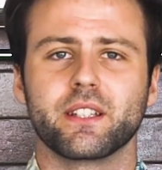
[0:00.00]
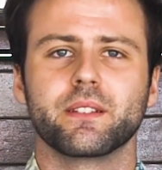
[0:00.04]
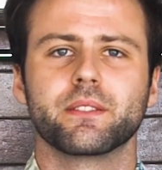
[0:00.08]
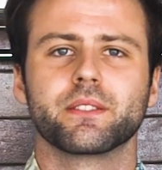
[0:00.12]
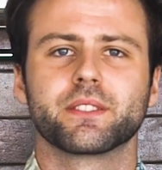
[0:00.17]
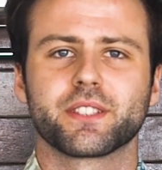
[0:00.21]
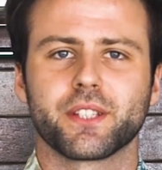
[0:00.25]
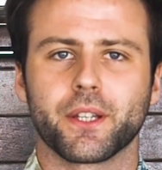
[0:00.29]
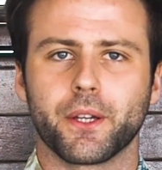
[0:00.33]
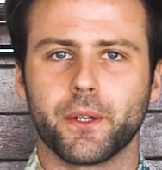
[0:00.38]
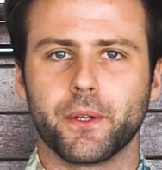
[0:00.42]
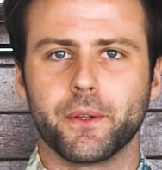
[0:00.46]

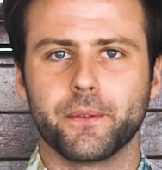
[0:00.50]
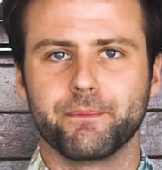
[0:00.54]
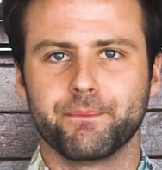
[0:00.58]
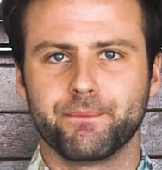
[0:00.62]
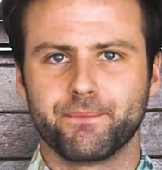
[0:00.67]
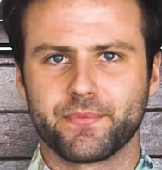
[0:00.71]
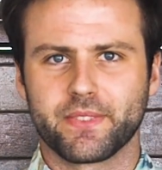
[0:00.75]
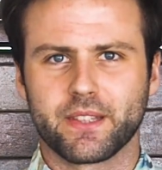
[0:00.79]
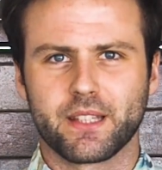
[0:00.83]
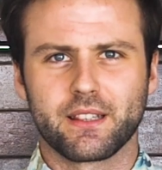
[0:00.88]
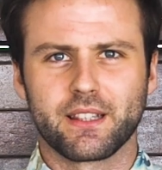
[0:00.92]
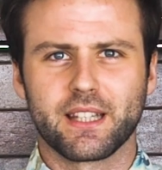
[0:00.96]
So
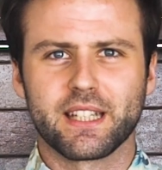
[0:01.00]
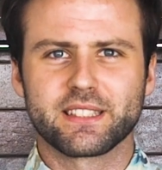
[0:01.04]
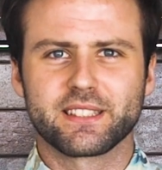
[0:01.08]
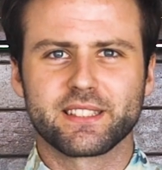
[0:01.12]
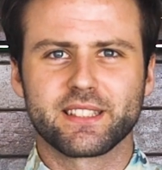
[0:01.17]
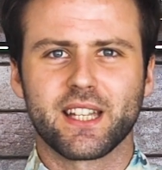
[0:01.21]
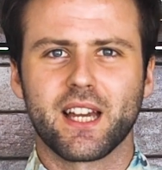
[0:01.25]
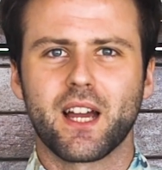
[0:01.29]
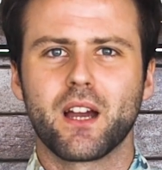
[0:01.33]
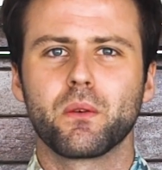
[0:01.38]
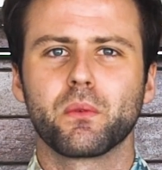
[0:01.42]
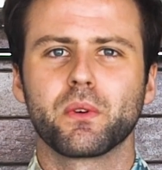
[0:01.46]
let's
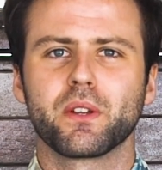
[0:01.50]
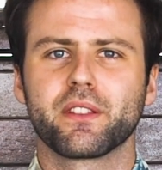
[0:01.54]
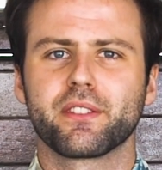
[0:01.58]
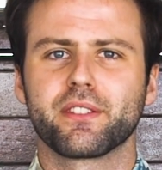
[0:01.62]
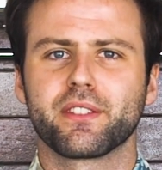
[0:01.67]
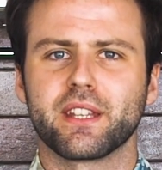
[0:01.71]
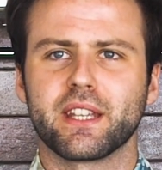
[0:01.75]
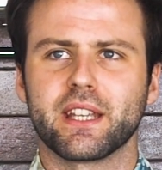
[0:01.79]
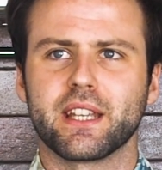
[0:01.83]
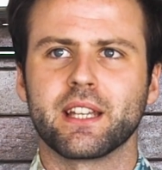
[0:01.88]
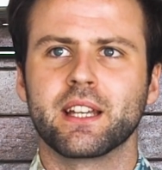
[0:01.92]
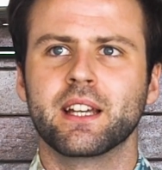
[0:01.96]
start with
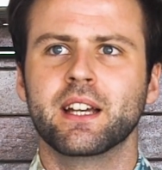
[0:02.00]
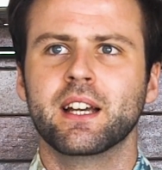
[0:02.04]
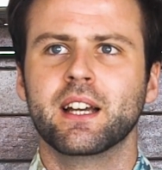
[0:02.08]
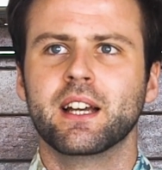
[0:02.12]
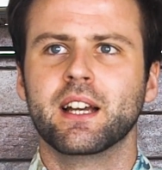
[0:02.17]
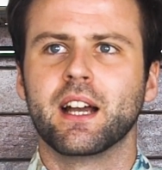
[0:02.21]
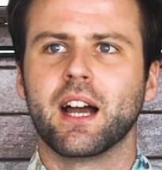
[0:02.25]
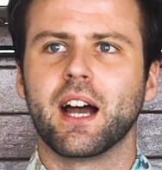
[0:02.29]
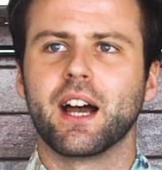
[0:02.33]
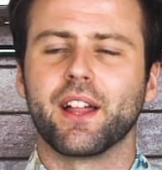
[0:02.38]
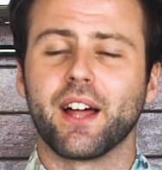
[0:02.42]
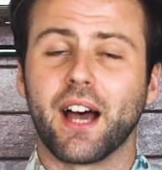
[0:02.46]
the
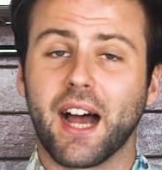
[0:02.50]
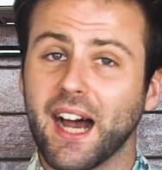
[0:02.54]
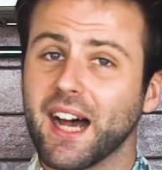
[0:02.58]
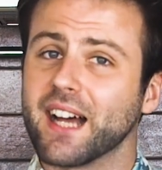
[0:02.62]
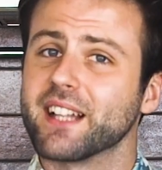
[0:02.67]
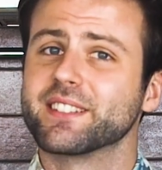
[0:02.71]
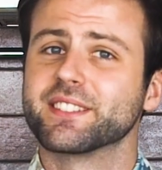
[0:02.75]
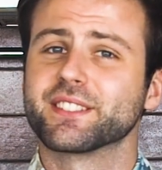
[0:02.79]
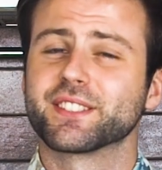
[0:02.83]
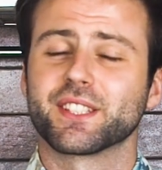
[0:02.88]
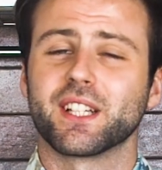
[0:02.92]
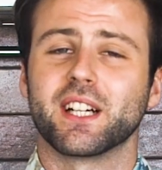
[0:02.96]
Art
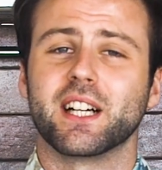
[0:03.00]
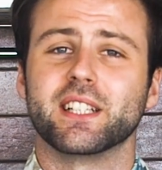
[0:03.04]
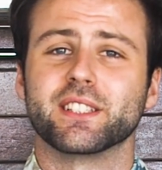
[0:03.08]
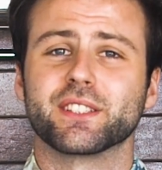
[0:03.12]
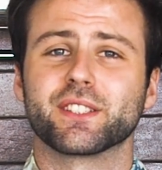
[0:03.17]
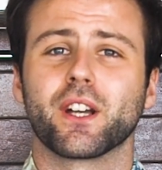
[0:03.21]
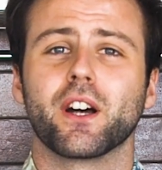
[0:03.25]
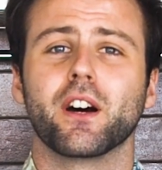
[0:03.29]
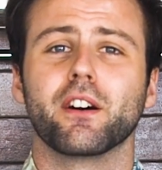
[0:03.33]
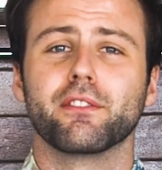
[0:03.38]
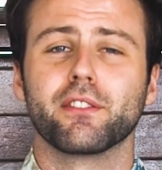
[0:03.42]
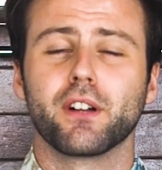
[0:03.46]
and Science
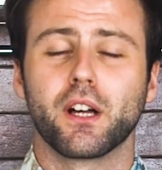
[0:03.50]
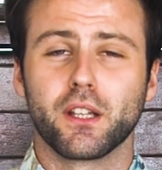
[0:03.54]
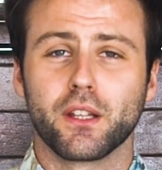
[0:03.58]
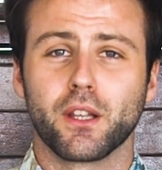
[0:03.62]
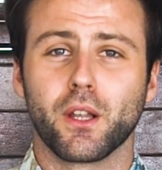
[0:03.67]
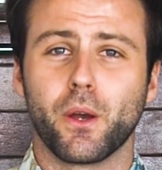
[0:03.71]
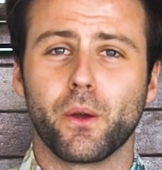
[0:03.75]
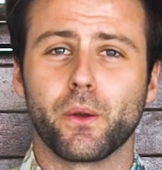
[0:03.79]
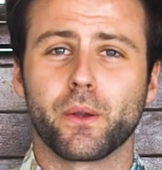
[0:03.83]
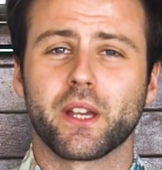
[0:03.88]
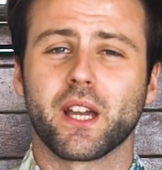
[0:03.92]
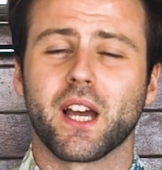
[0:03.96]
of
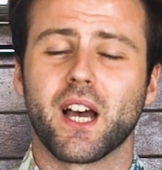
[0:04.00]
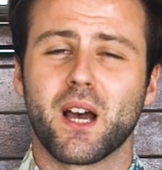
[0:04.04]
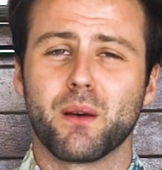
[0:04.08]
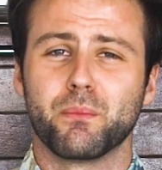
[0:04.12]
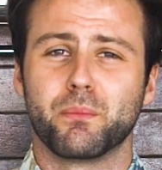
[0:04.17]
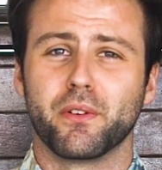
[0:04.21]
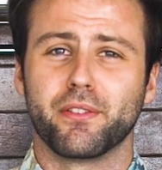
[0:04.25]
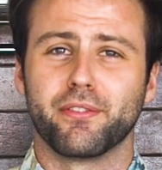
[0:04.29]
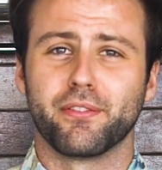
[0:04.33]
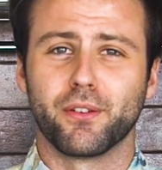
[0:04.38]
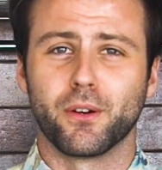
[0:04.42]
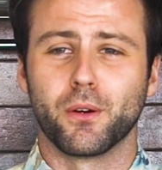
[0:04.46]
Low Carb
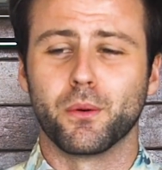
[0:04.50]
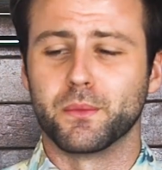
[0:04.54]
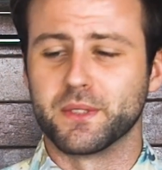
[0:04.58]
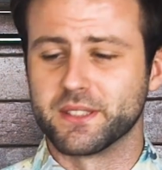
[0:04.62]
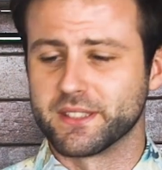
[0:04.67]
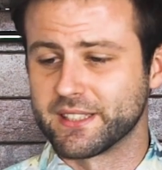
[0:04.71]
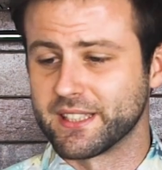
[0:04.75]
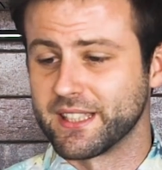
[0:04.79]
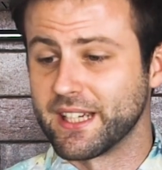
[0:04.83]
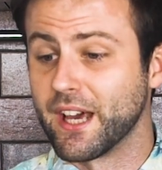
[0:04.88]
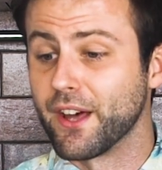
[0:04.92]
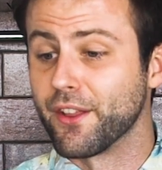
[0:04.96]

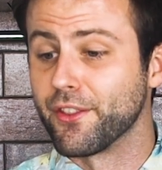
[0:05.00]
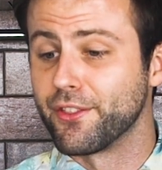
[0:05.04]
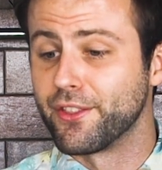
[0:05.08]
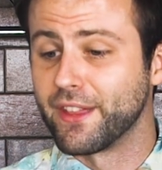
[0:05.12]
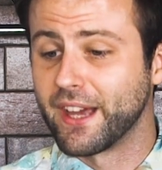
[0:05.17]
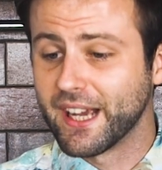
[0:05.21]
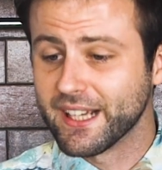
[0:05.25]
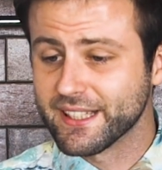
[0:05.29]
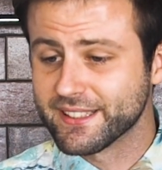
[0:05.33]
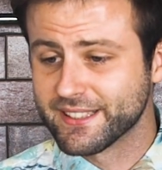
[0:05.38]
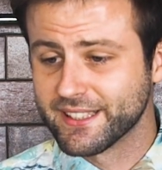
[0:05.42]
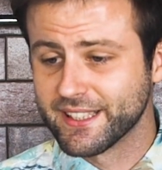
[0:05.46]
Performance. Now,
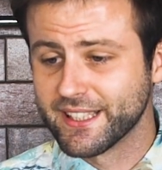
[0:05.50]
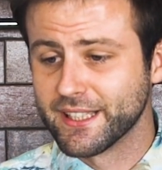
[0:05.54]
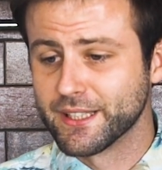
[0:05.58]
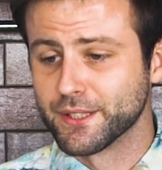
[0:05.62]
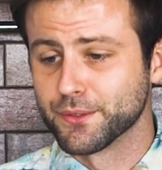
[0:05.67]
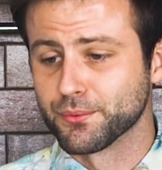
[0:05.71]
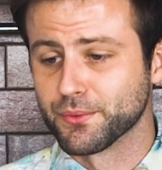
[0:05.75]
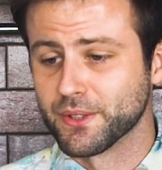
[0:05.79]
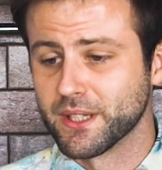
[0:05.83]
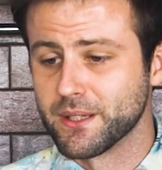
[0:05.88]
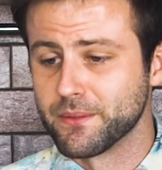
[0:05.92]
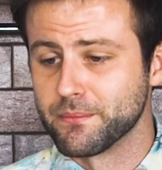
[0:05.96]
that is
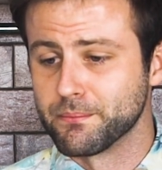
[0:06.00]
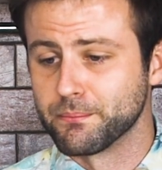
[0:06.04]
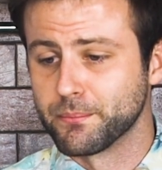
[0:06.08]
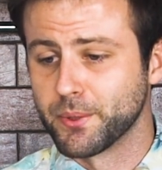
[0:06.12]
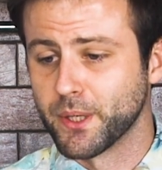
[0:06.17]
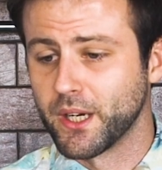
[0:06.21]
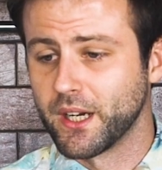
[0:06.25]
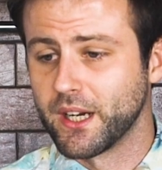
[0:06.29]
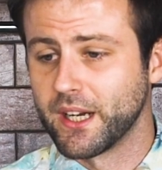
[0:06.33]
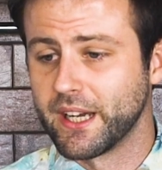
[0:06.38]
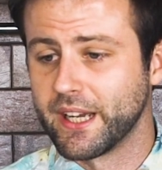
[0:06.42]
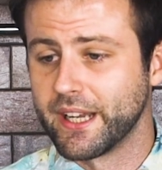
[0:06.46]
written
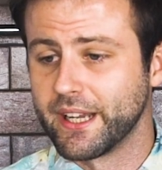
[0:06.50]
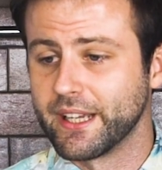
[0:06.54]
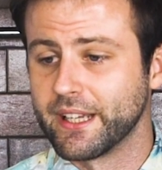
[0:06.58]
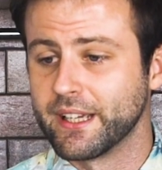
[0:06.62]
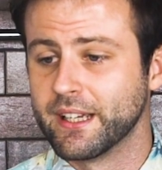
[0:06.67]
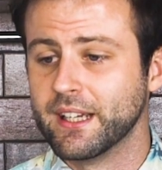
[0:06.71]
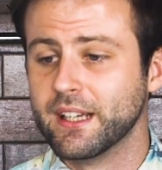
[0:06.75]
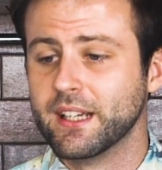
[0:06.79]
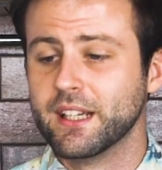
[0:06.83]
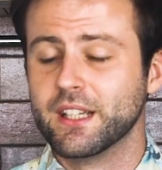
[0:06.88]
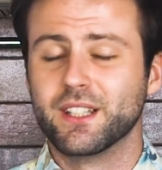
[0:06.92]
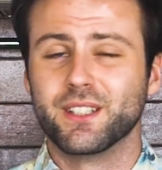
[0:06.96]
by
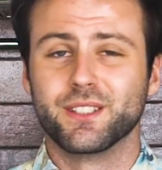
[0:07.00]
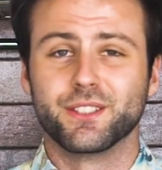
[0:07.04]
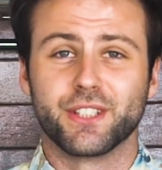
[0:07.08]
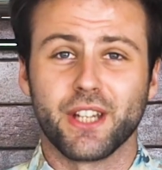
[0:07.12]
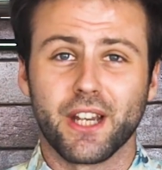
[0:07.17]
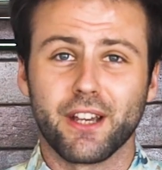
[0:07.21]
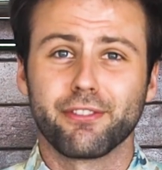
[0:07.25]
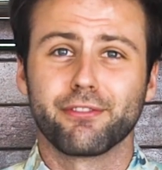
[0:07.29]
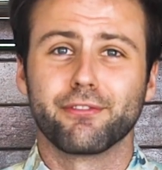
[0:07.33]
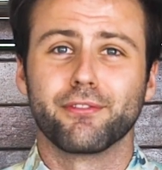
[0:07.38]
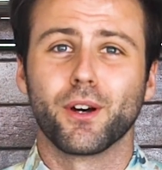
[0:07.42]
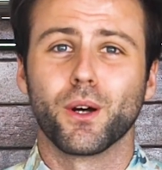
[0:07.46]

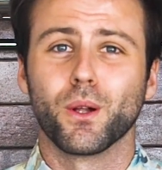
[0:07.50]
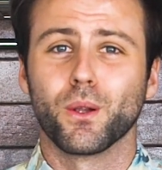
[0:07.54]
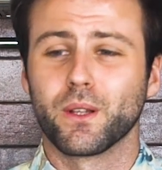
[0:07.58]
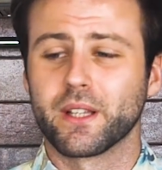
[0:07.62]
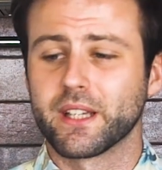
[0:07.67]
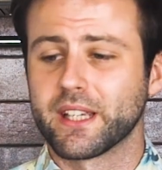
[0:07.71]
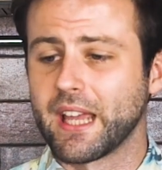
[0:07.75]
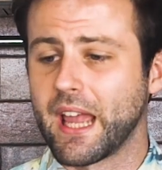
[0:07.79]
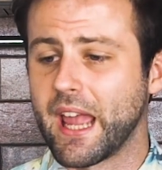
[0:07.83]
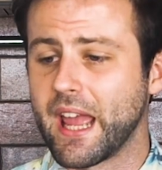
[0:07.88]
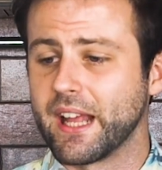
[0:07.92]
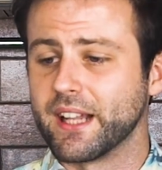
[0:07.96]
Jeff
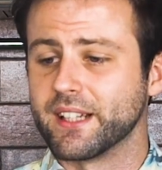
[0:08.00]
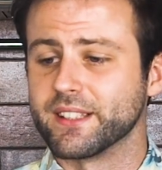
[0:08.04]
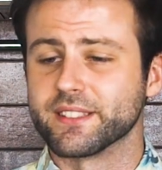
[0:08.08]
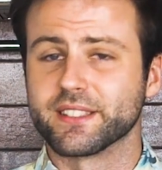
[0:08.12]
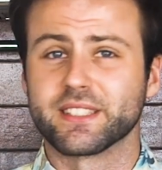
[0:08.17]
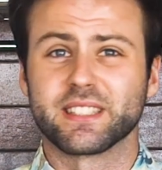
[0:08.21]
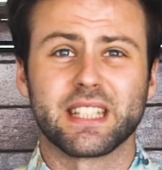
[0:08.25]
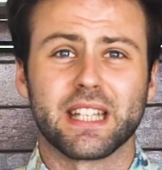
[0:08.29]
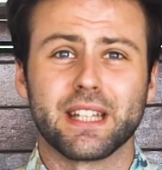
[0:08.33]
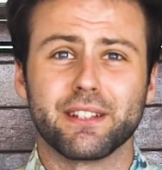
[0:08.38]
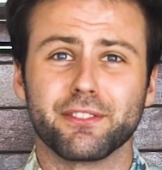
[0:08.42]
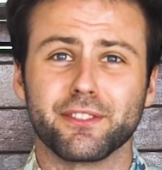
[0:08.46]
Volek and
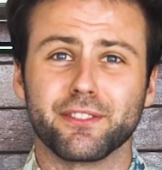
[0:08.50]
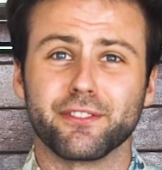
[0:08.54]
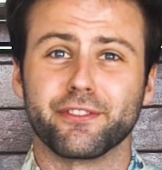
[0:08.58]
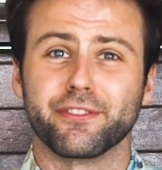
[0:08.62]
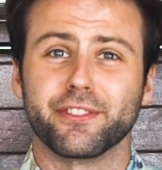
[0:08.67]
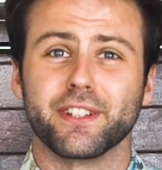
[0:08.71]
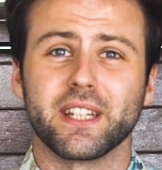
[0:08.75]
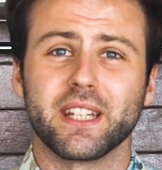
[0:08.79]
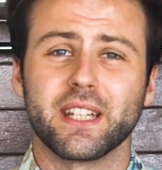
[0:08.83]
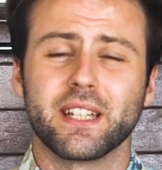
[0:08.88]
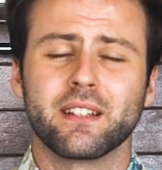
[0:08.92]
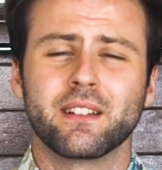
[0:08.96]
Stephen
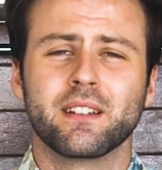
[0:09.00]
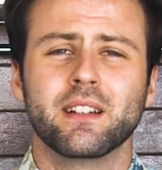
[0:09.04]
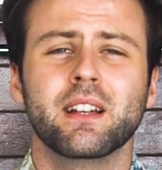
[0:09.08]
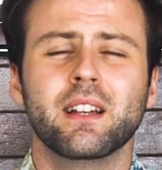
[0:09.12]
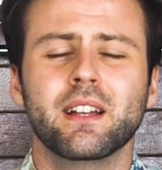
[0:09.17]
Finney.